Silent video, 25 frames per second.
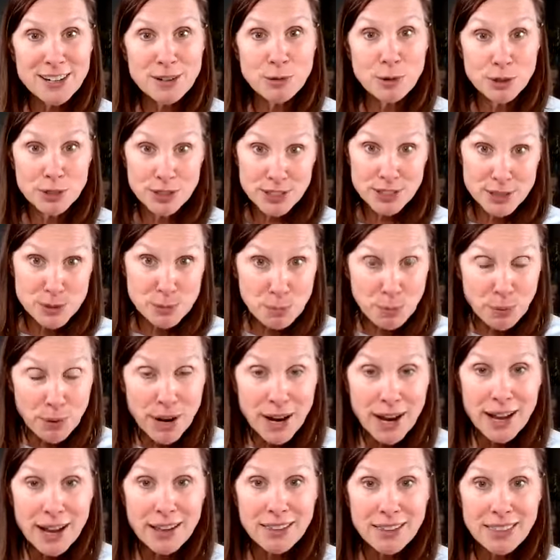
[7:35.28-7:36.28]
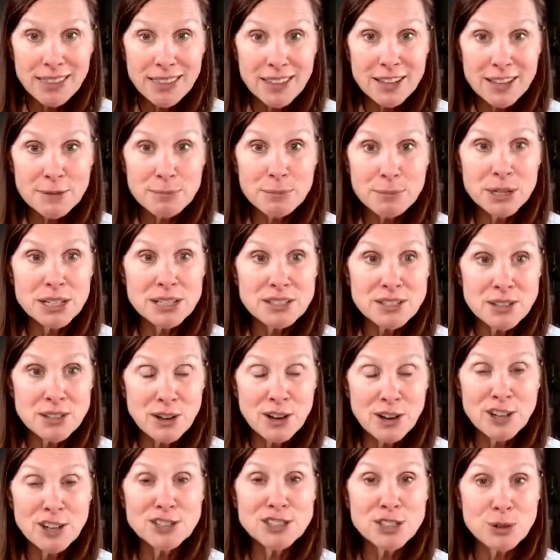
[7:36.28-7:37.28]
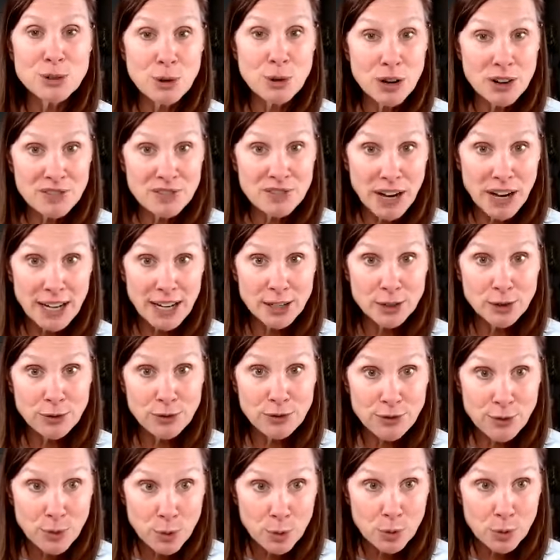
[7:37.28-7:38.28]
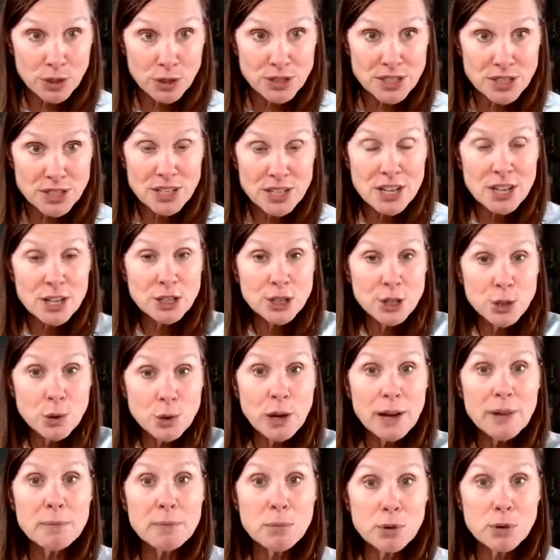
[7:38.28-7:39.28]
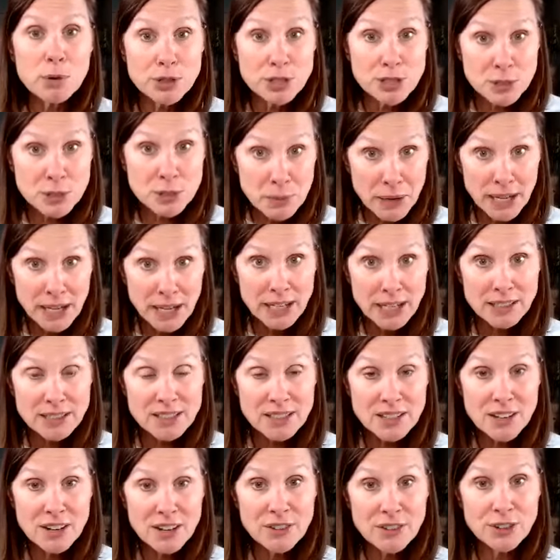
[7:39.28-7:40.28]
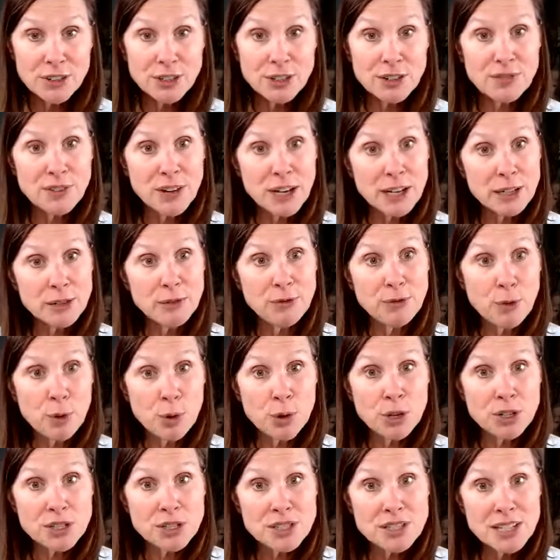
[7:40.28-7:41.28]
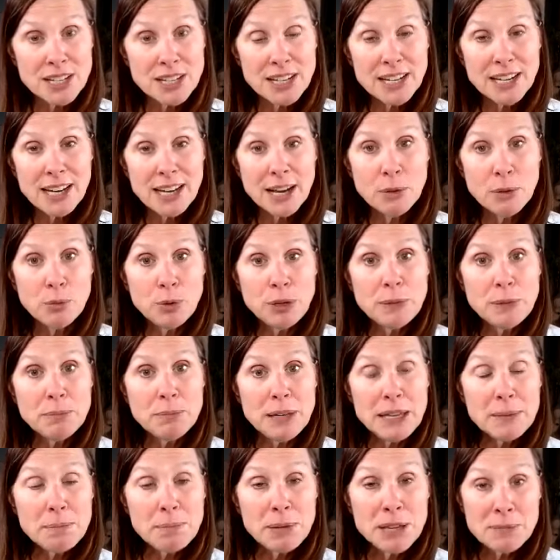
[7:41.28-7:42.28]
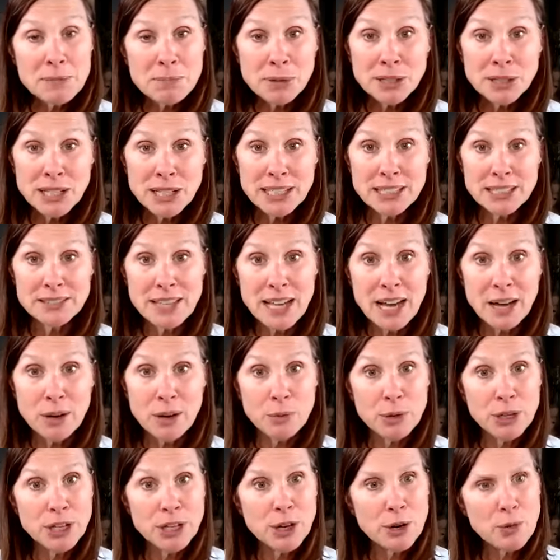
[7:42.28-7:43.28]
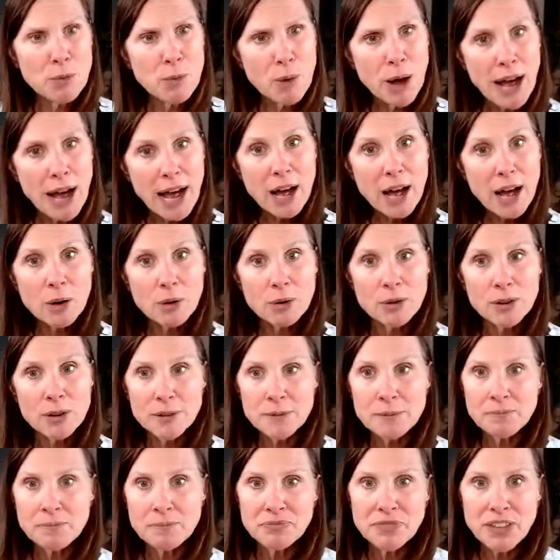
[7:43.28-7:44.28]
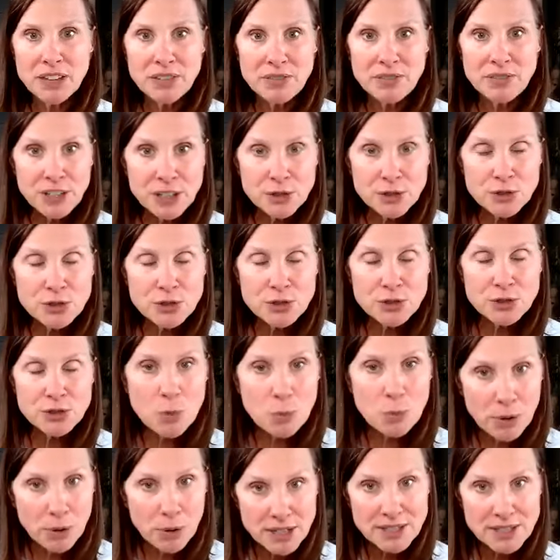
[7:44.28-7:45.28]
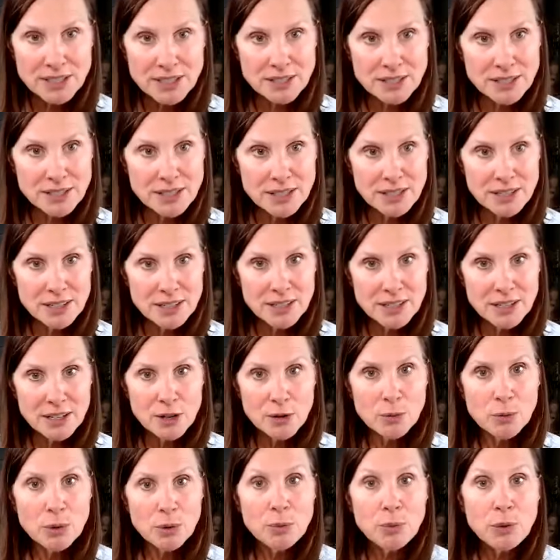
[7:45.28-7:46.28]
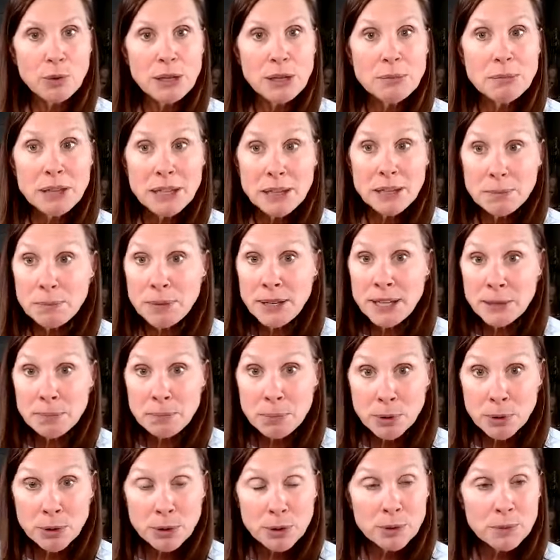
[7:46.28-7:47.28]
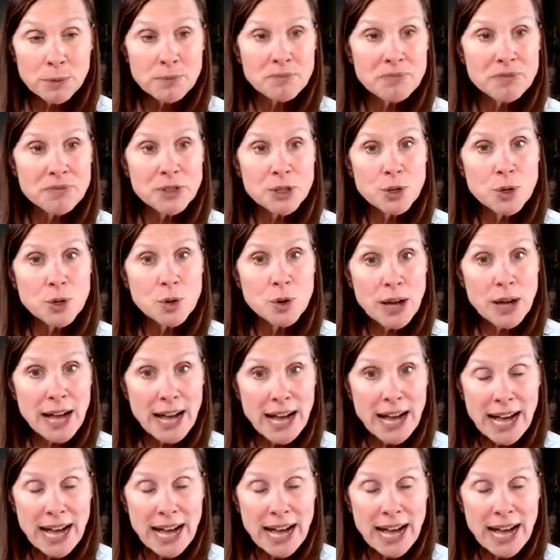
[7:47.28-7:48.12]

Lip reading: Well, it's breath, but it's also our vital force. You have more space for your vital force. And we meet people like that, we go, wow, they feel so present. When we meet people who